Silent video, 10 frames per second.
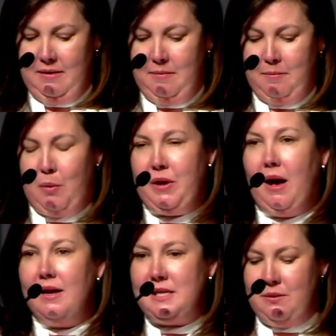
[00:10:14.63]
But we
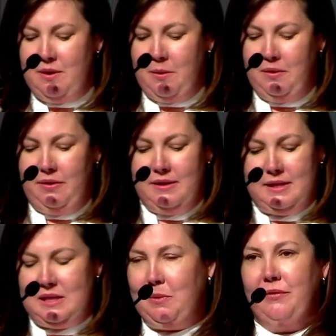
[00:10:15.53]
also know that this is
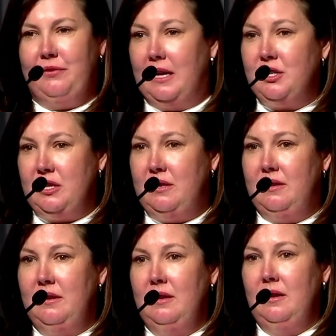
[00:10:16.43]
a reflection
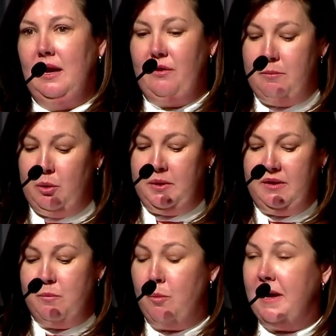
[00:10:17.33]
of a moment of
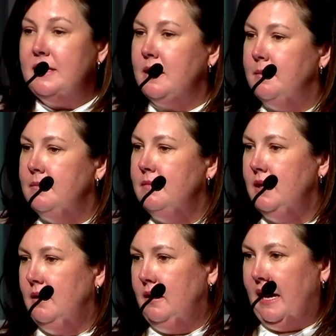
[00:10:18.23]
momentum
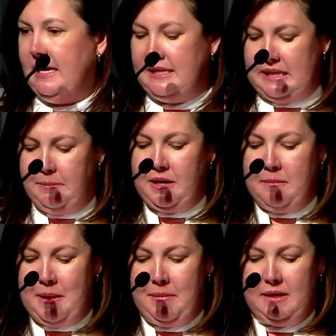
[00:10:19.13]
and deep
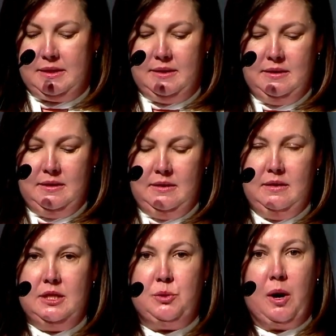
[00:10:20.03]
commitment
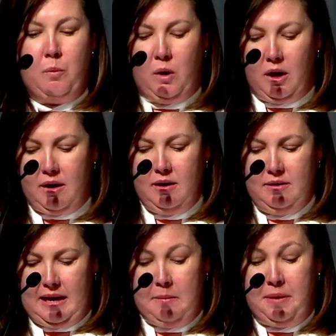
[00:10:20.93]
to our work
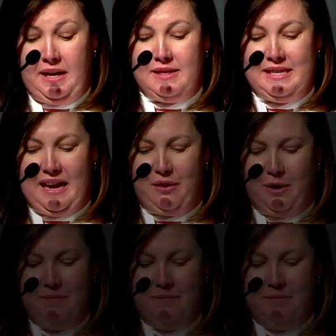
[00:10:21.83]
and being together.